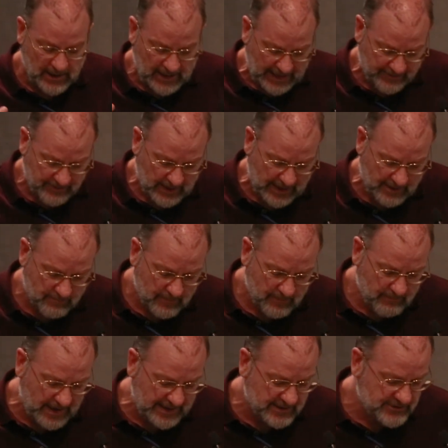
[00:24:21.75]
And
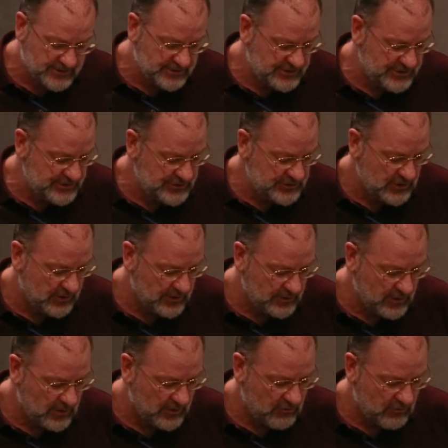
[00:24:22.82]
make decisions on